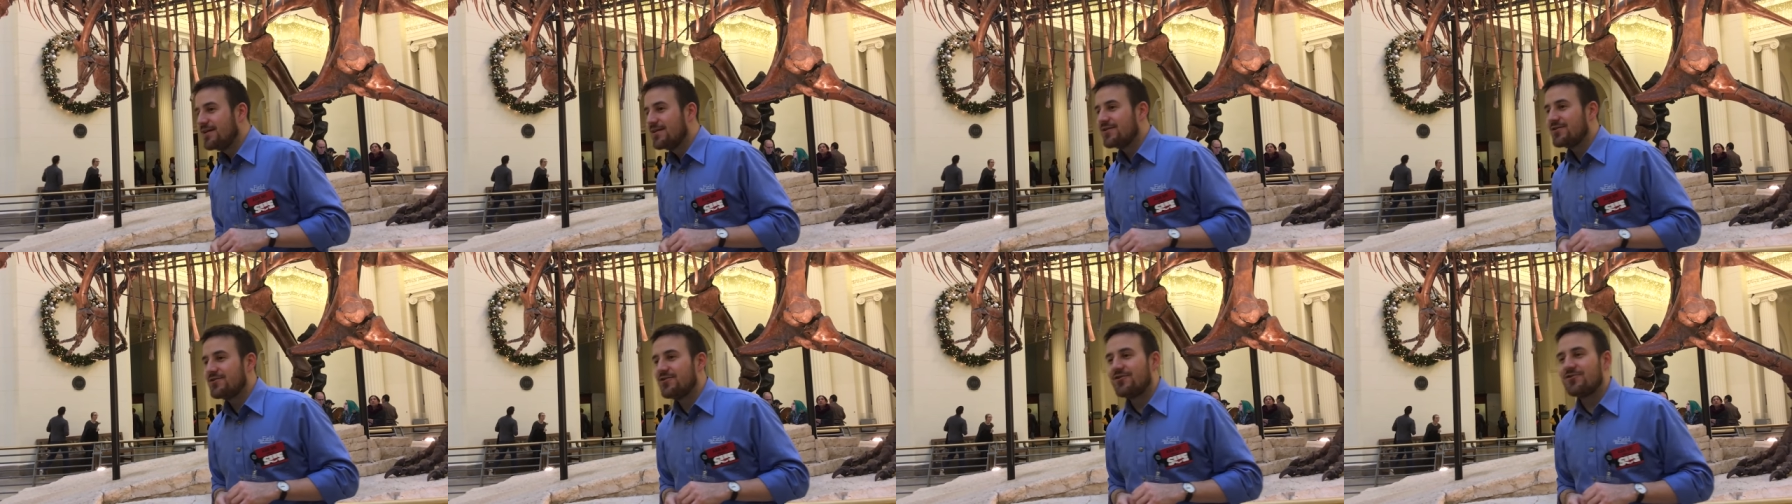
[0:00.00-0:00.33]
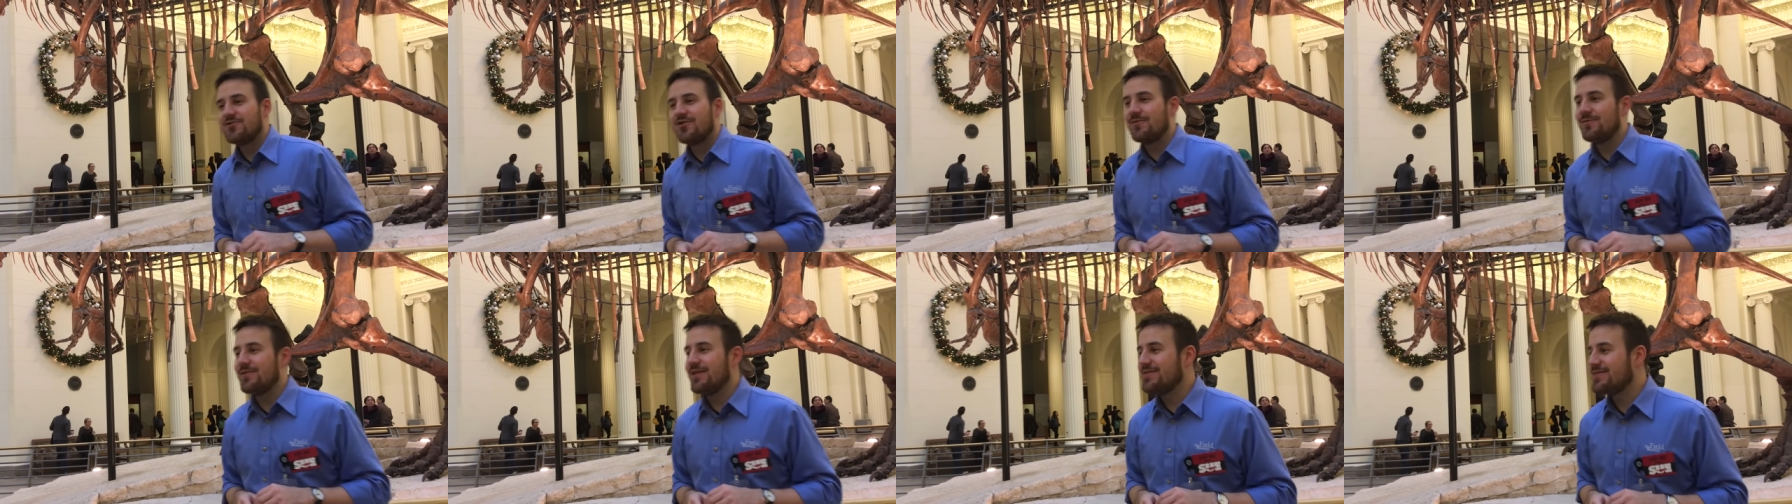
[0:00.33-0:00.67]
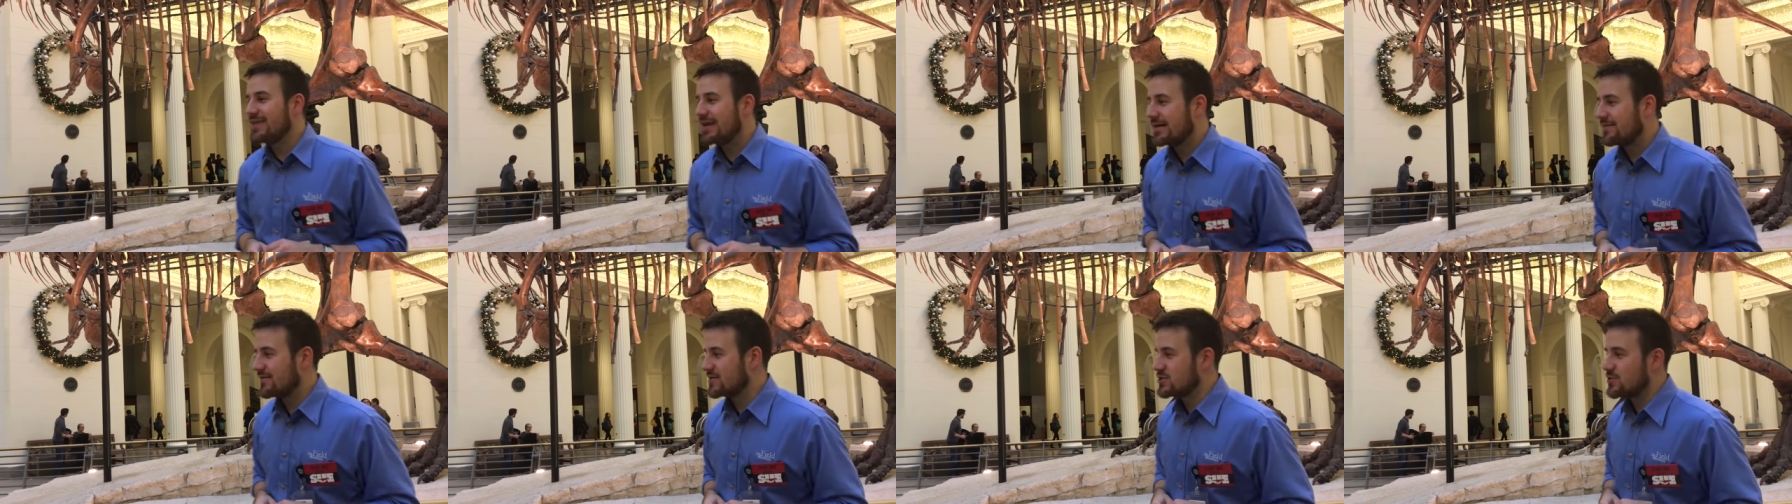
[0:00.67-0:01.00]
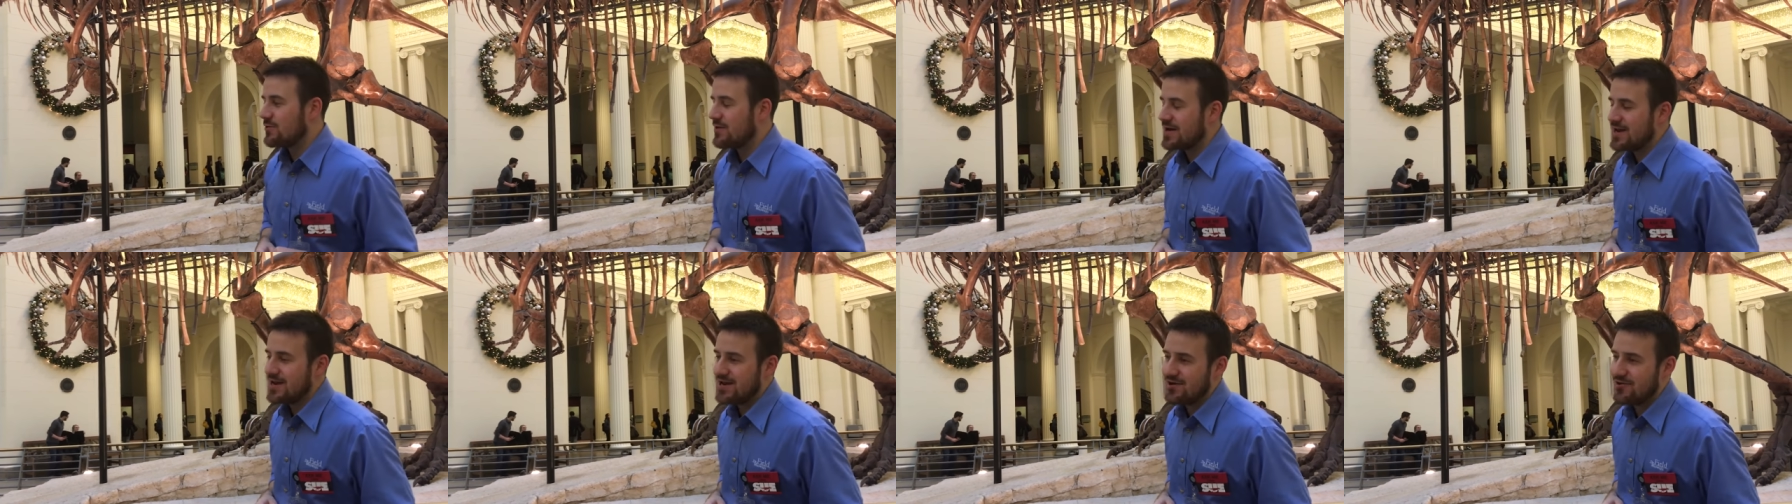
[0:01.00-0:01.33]
You don't normally think of a
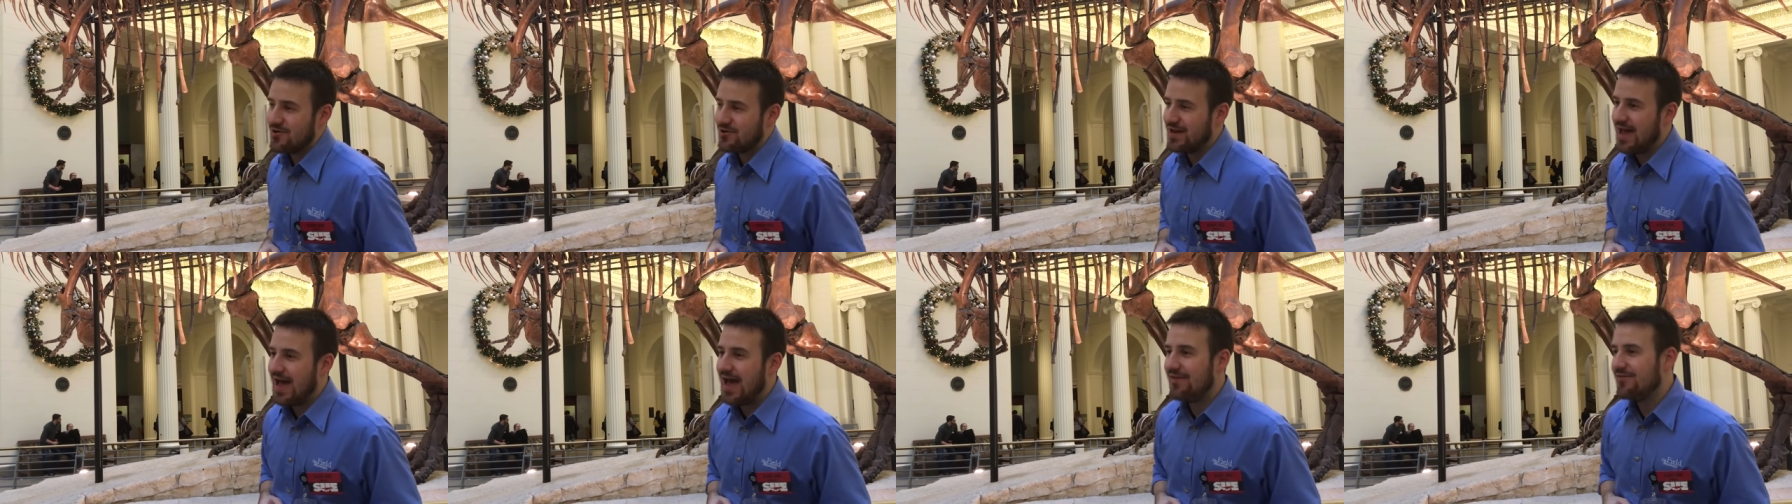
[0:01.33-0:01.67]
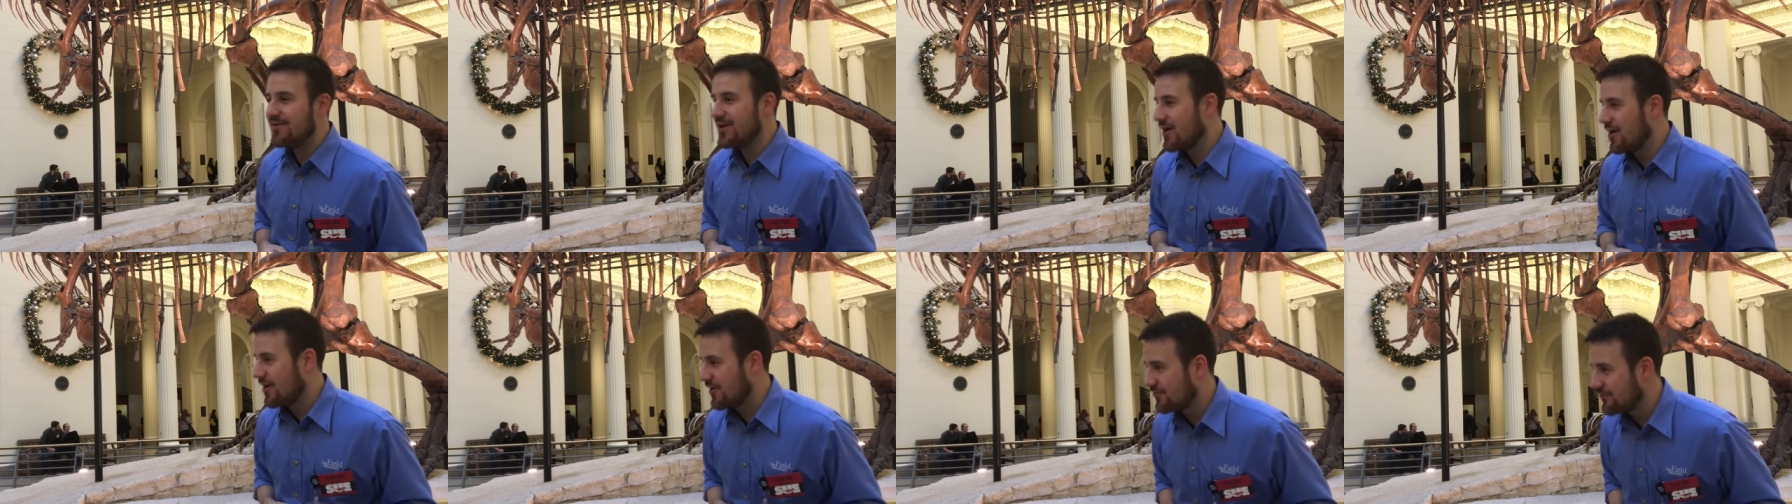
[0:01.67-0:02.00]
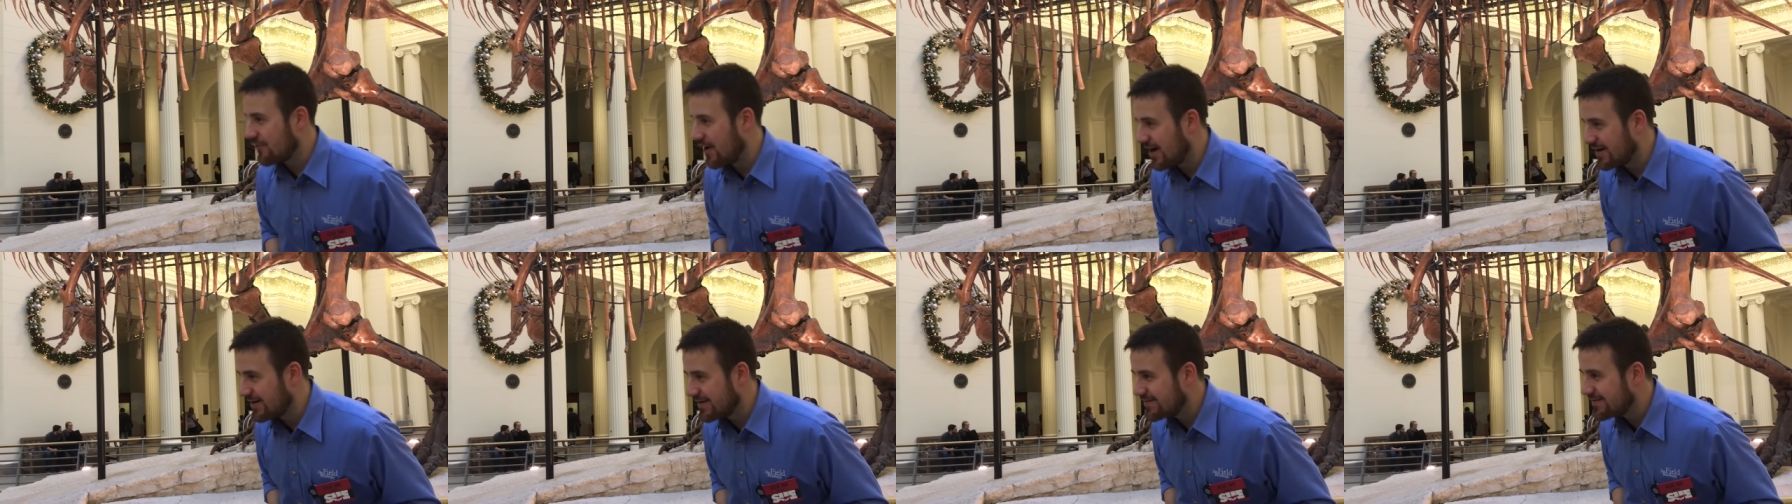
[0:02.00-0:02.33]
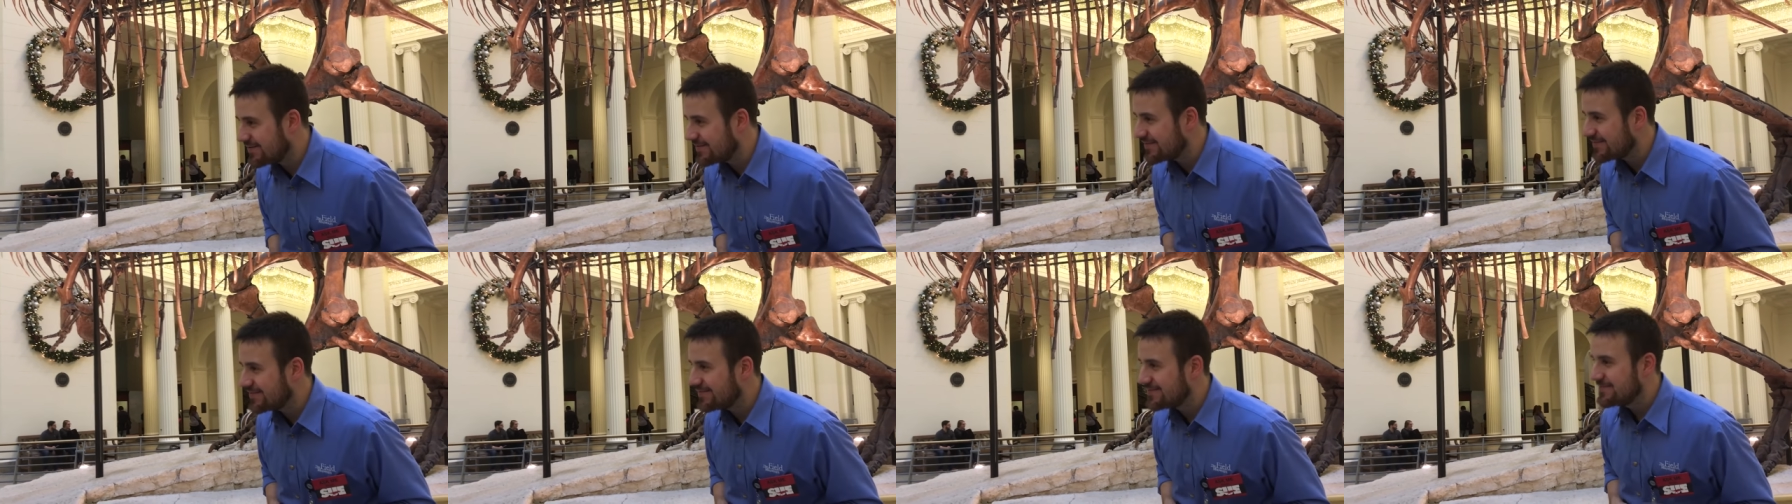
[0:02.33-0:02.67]
20-year-old
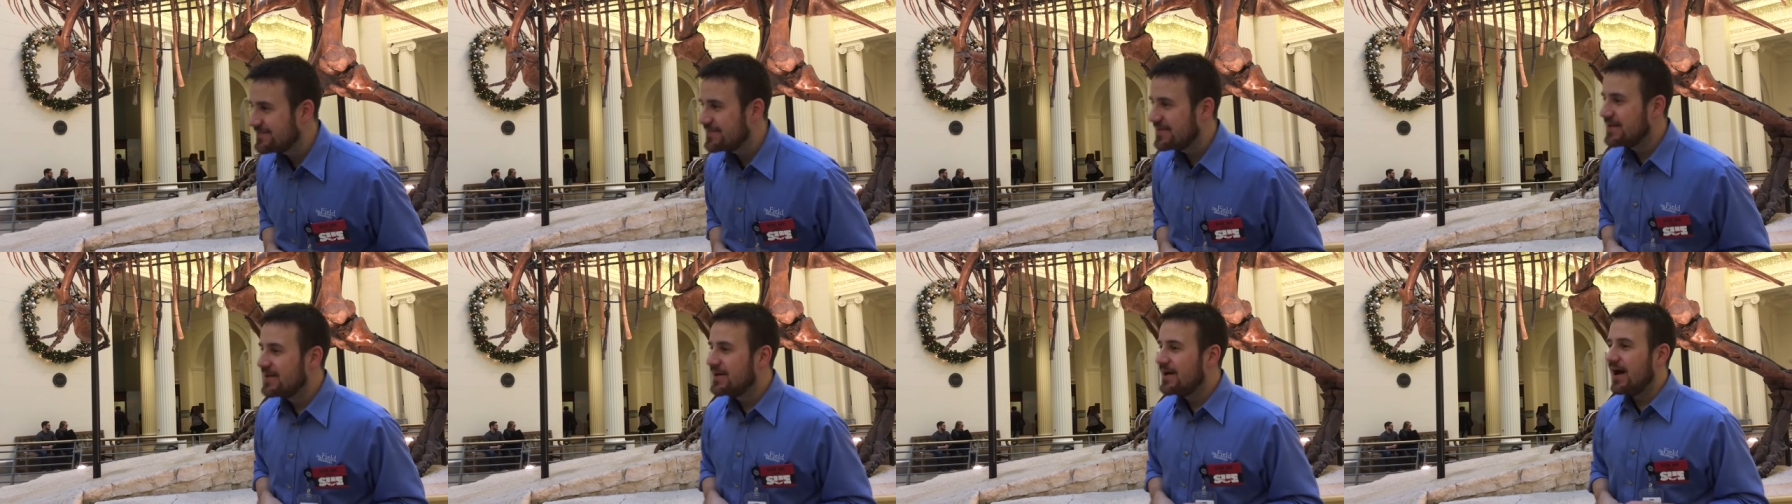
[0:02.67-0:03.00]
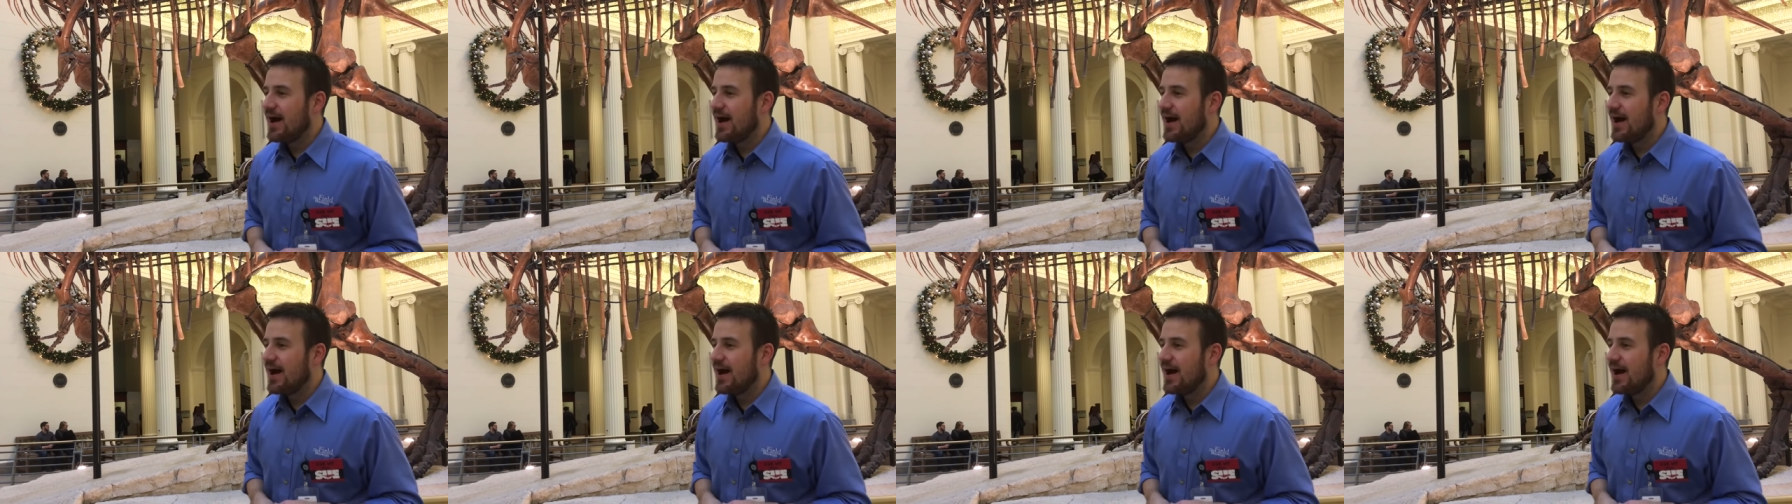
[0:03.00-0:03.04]
having